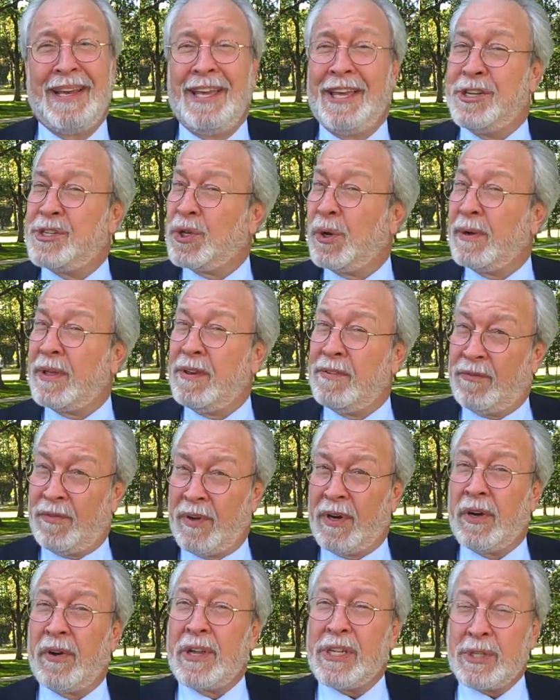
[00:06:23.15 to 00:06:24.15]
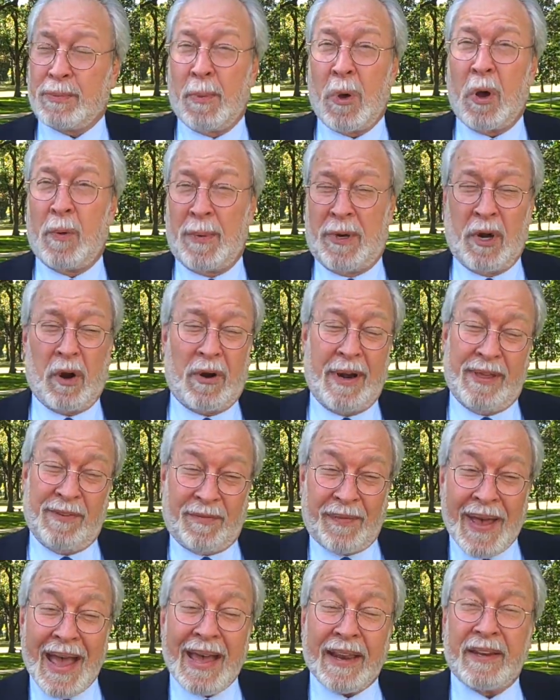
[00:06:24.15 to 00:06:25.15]
It's only a very small minority. In
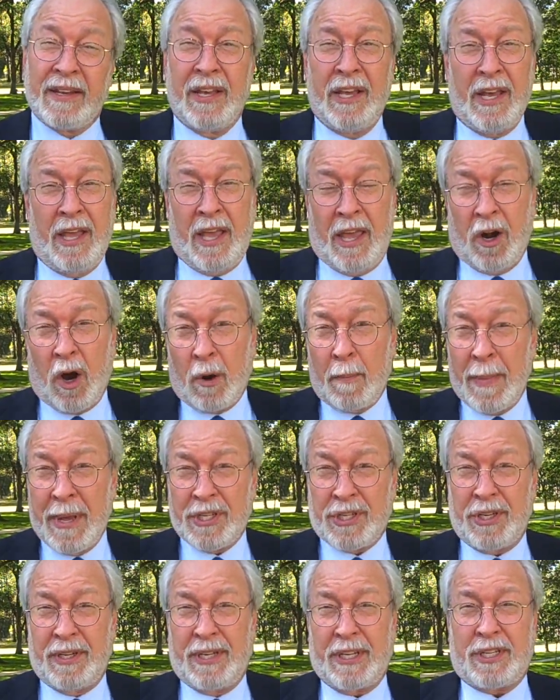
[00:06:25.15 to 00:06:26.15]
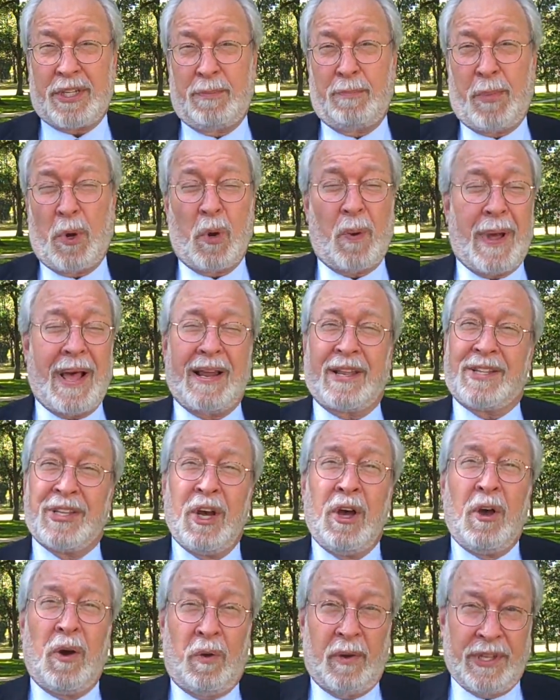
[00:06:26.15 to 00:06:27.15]
fact, in our Mason-Dixon poll, Alex,
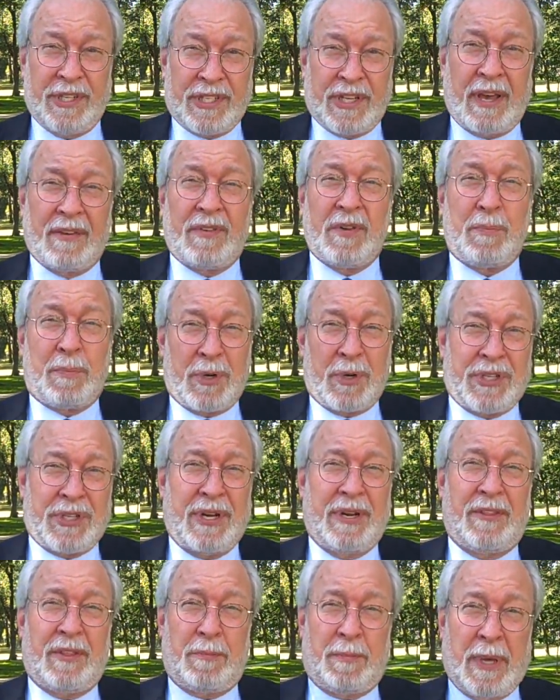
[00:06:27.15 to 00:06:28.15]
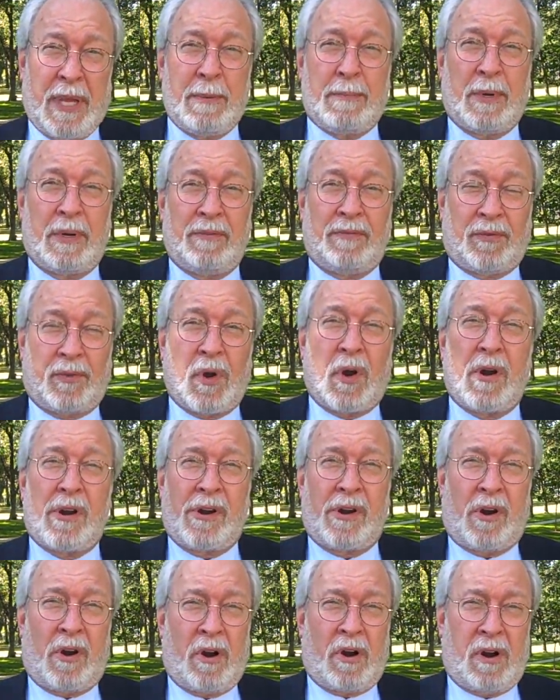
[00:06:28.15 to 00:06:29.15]
only 7% of the people in
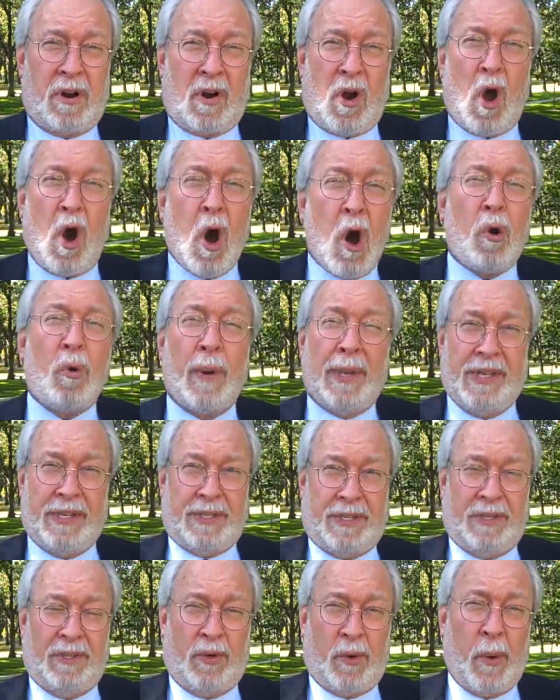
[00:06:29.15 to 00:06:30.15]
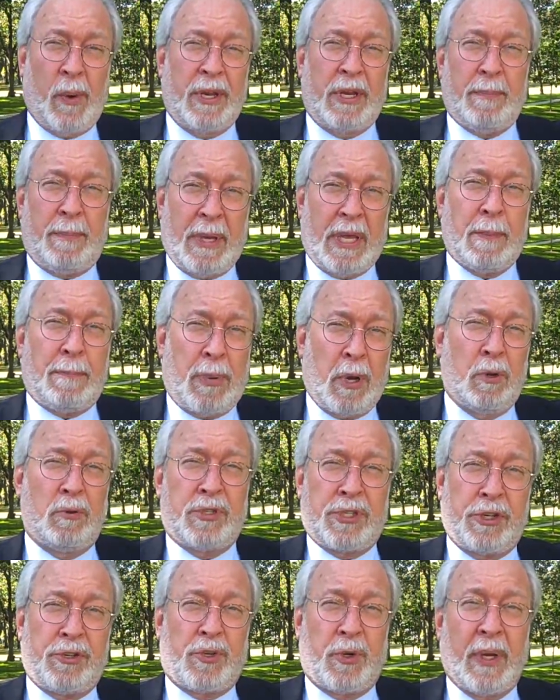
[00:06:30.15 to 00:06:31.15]
Florida are always going to be
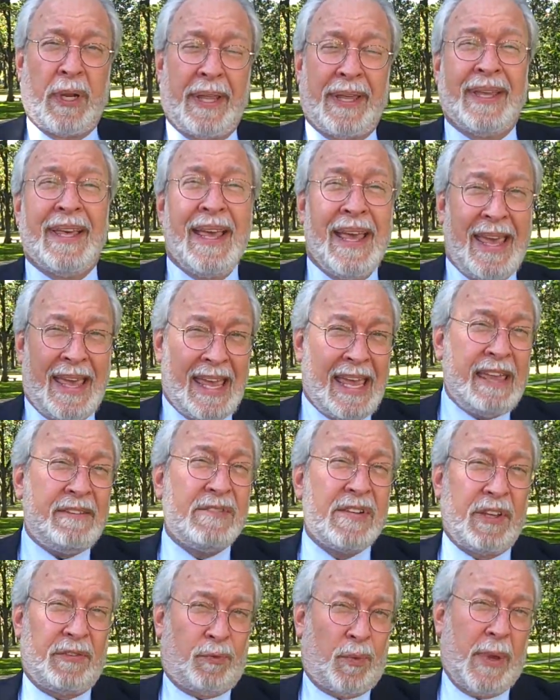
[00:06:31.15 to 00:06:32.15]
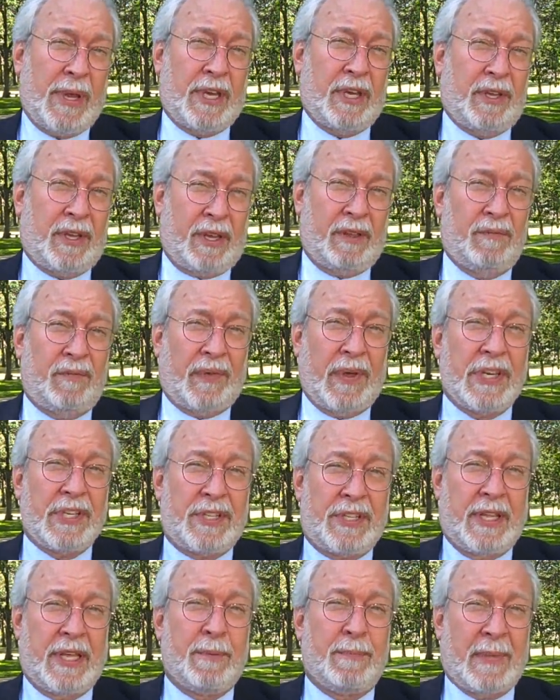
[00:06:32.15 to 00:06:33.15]
opposed to drilling, even if we can convince
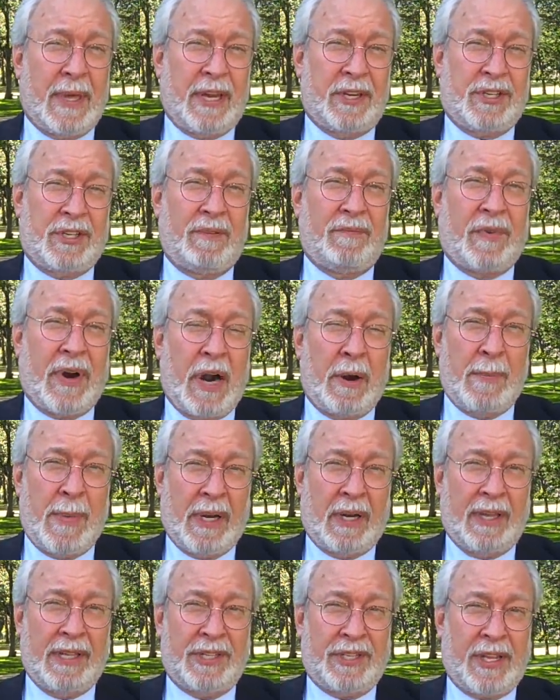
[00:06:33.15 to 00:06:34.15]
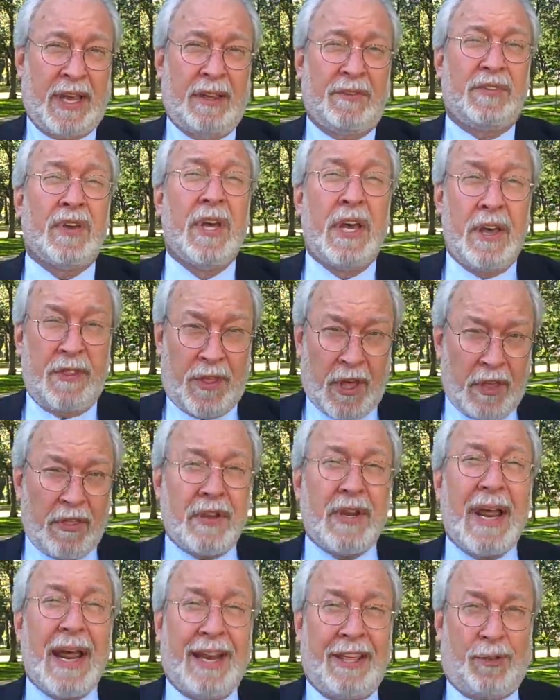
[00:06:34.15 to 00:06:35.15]
them that it's environmentally safe. The other
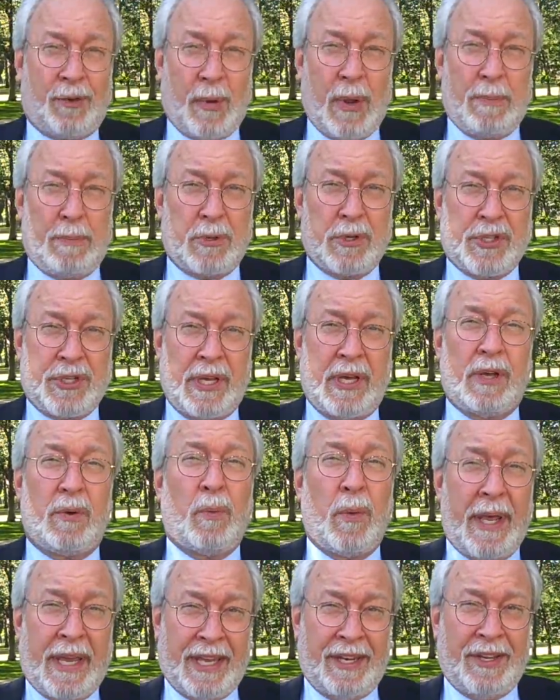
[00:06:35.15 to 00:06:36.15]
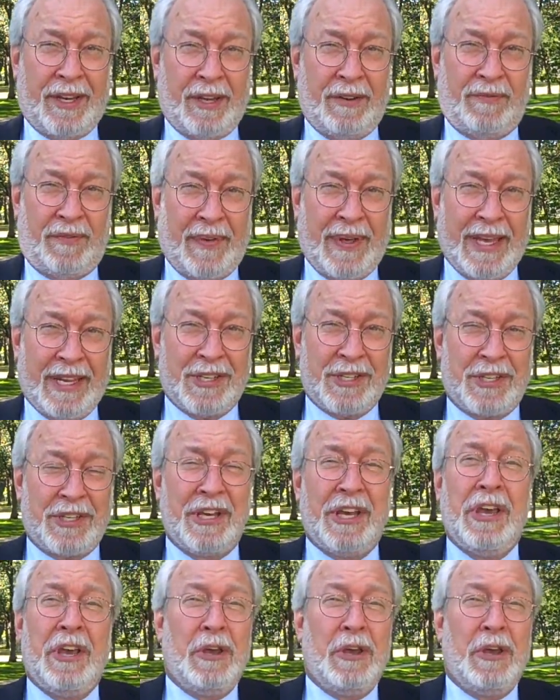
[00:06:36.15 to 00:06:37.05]
93% we can convince.